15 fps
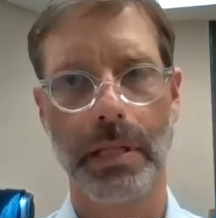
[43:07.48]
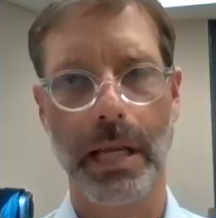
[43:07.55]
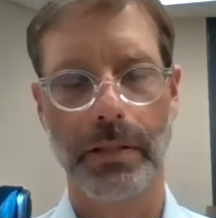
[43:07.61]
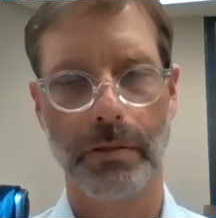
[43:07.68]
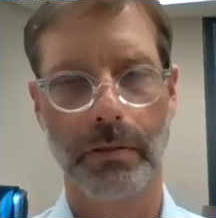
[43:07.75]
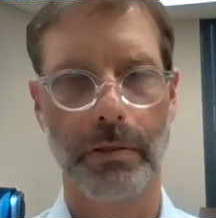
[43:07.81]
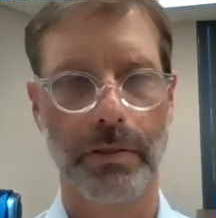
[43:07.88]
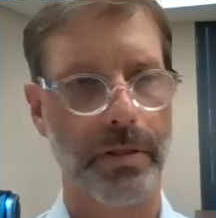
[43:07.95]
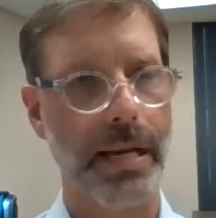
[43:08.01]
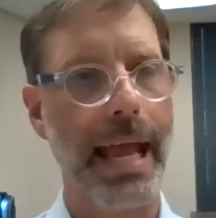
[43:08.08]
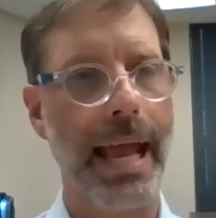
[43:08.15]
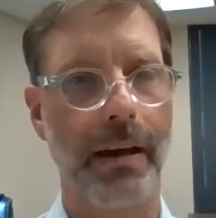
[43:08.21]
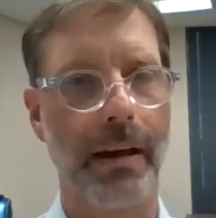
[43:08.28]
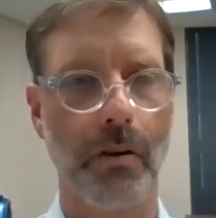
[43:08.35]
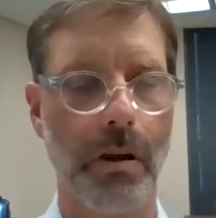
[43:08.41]
dental is an
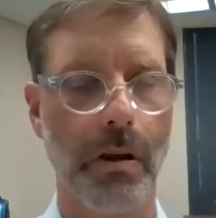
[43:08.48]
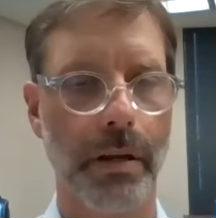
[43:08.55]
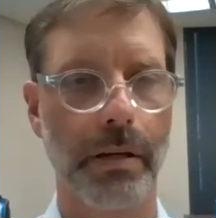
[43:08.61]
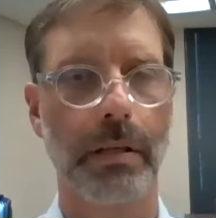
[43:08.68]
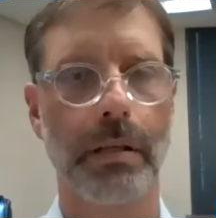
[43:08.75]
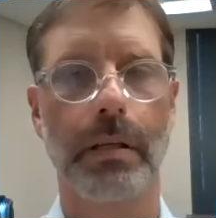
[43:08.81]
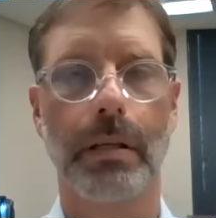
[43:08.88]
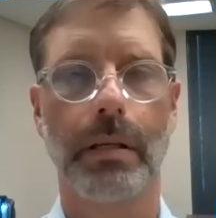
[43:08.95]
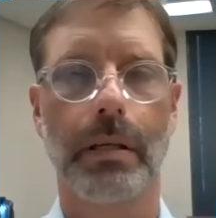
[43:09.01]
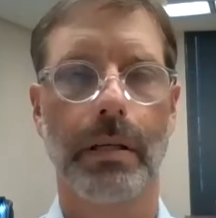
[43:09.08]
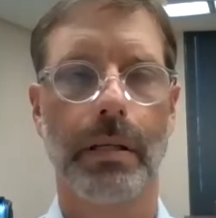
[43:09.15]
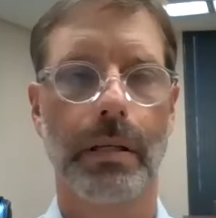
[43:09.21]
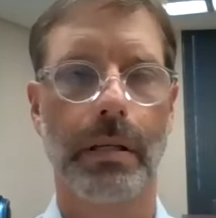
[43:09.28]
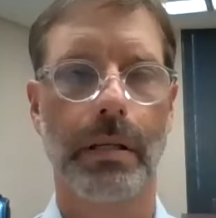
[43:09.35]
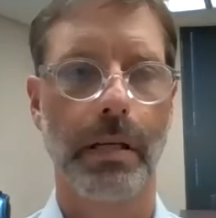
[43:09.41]
add-on.
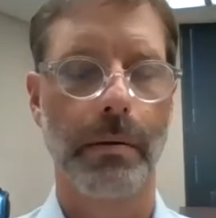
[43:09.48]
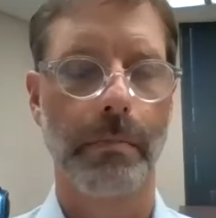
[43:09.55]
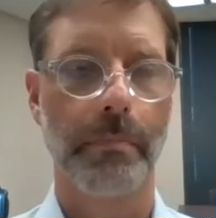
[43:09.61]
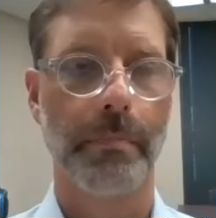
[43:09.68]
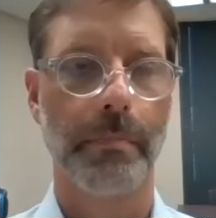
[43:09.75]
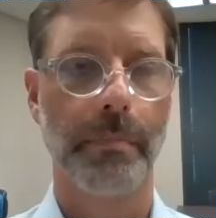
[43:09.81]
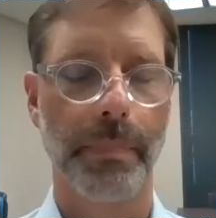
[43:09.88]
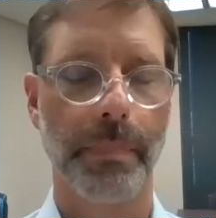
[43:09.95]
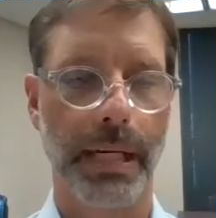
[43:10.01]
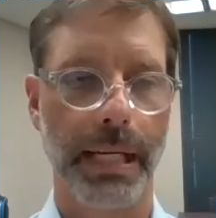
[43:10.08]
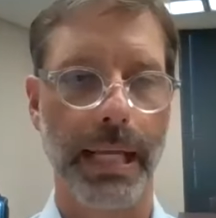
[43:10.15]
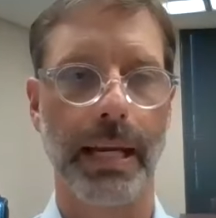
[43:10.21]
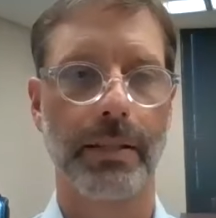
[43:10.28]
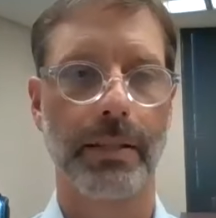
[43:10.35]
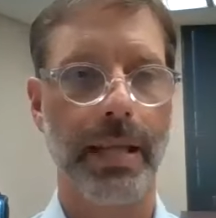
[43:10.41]
But
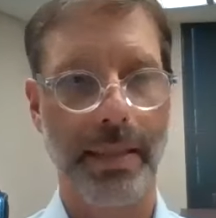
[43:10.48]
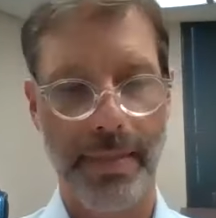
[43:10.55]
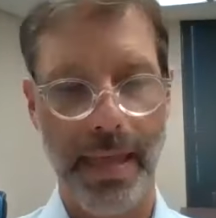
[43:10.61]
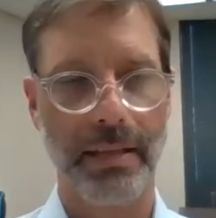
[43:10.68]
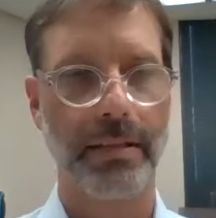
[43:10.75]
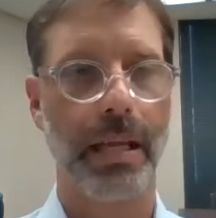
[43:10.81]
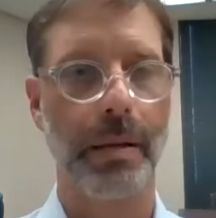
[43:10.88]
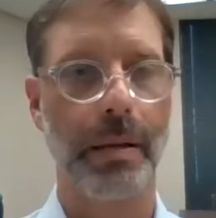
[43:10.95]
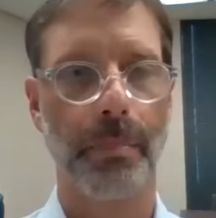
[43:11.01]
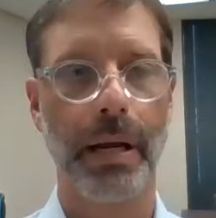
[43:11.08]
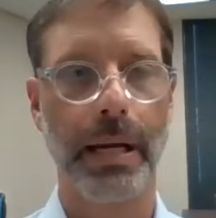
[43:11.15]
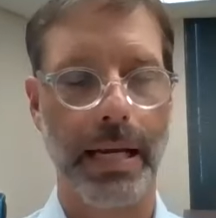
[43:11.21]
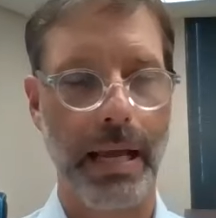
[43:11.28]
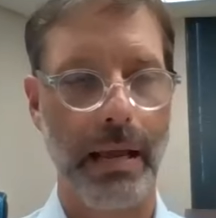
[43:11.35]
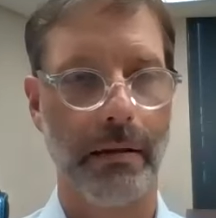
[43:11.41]
again, it's at that same
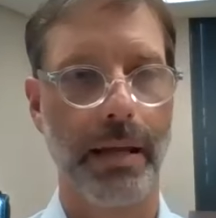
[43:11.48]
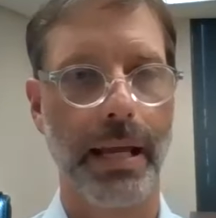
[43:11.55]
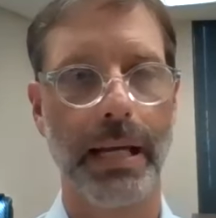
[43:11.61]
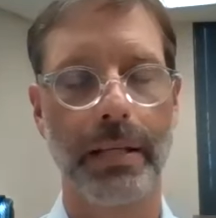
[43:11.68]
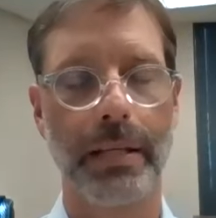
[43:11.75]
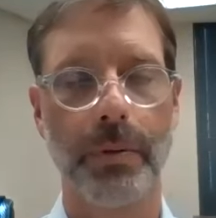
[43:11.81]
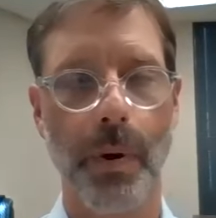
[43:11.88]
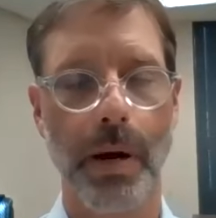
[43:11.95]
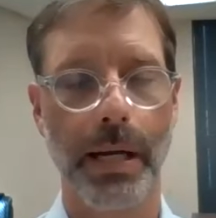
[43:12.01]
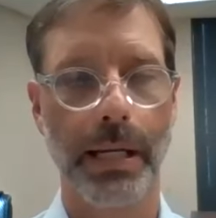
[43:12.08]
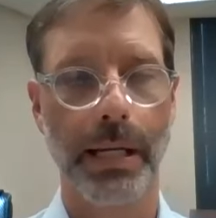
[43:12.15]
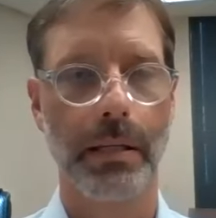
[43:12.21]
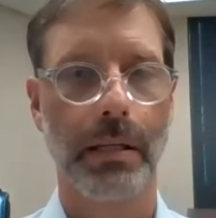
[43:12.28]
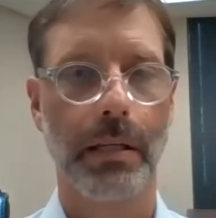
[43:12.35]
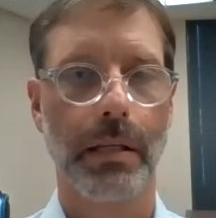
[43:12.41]
breakdown,
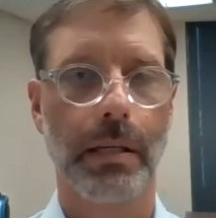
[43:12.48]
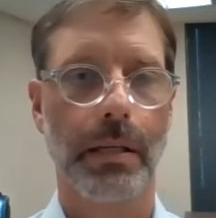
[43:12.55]
80-20.